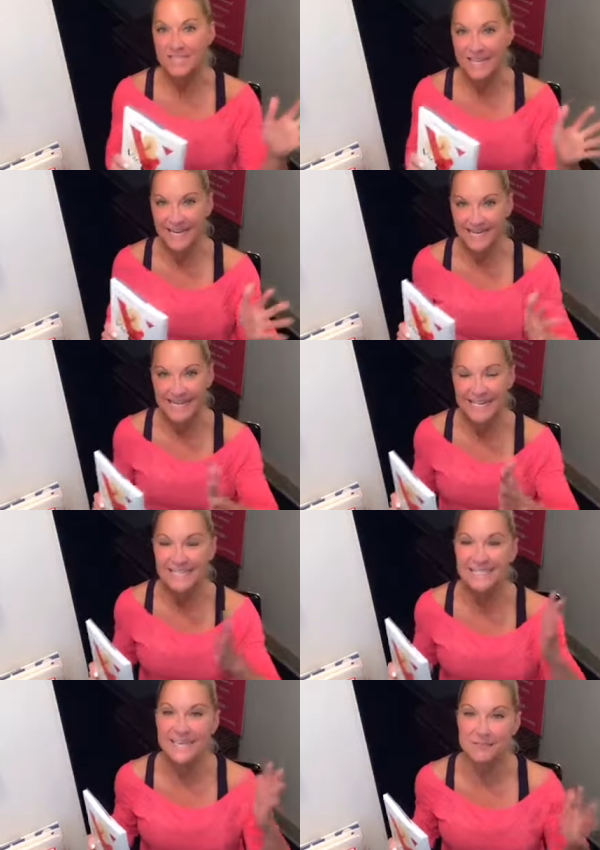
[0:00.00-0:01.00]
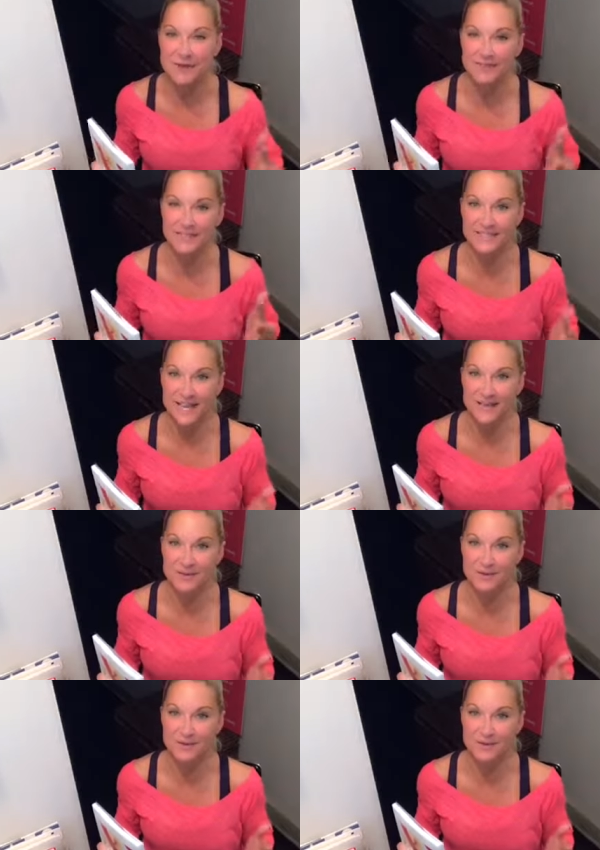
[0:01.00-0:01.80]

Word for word: techniques and methods I